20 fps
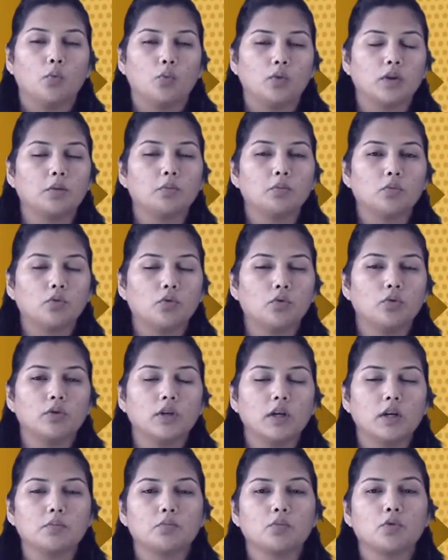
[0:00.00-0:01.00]
The
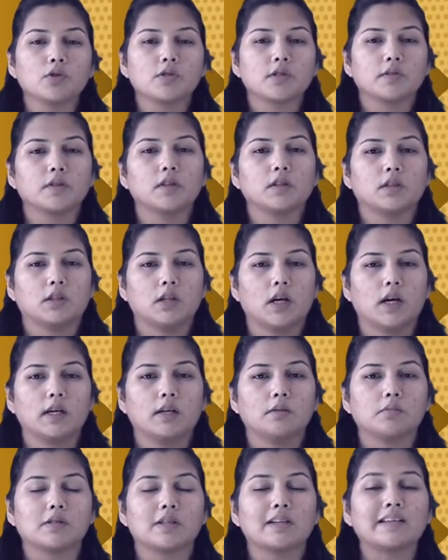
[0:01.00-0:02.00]
moon most of the
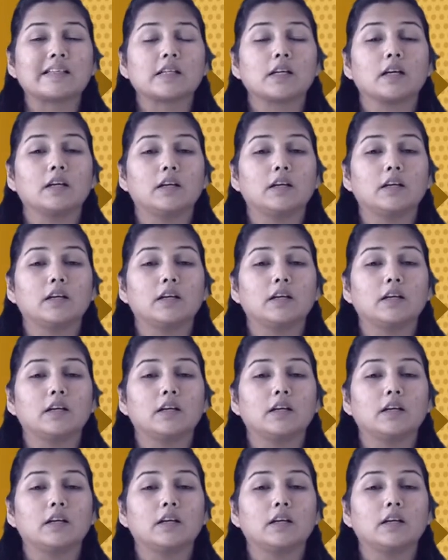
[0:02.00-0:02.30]
times is